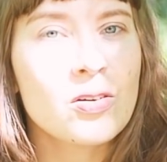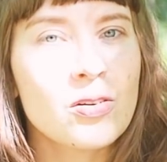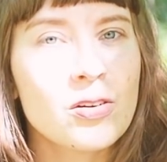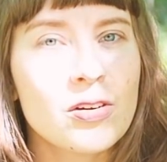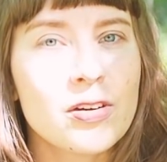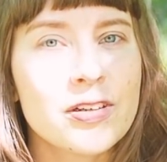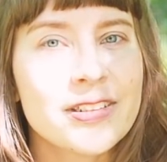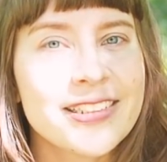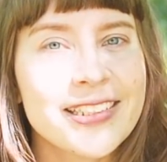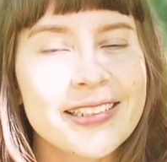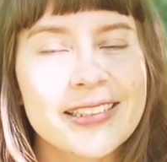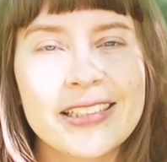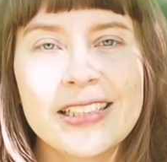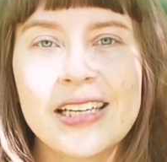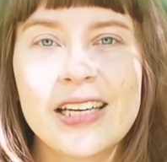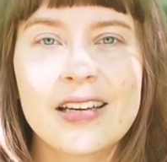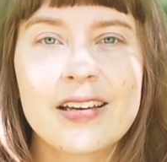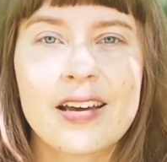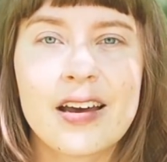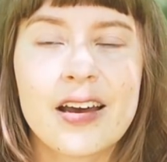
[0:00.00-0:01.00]
or
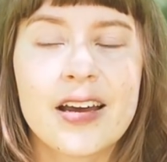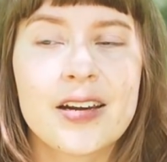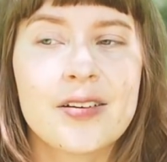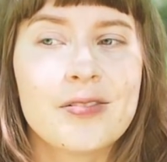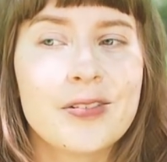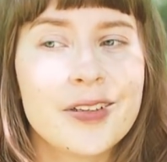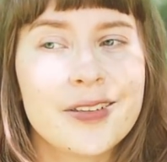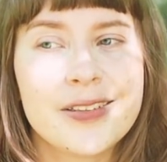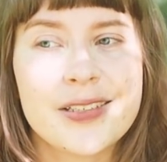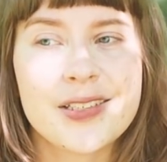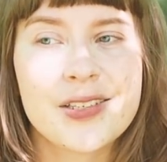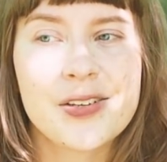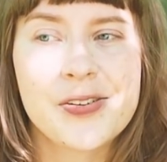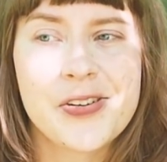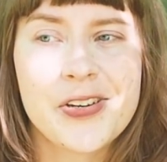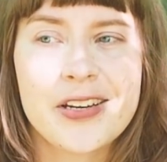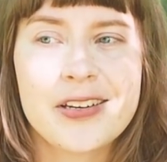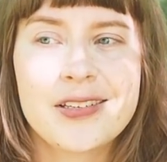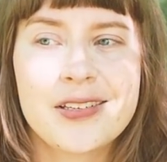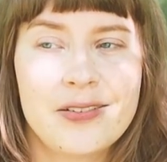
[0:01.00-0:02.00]
technique I really
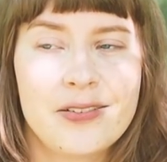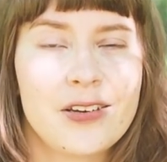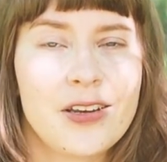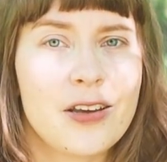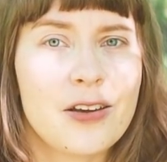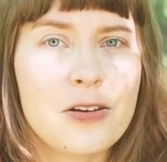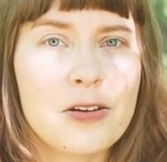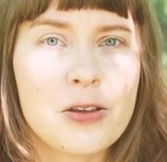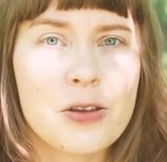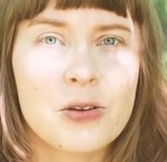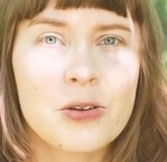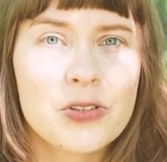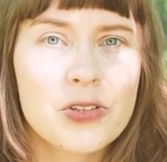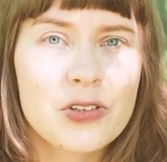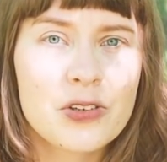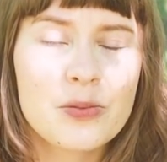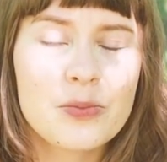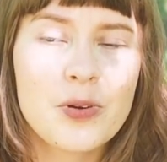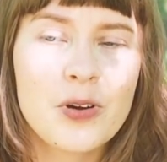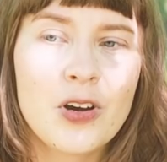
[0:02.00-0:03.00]
suggest looking on
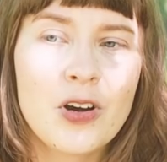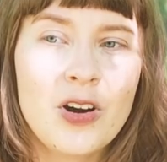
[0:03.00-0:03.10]
YouTube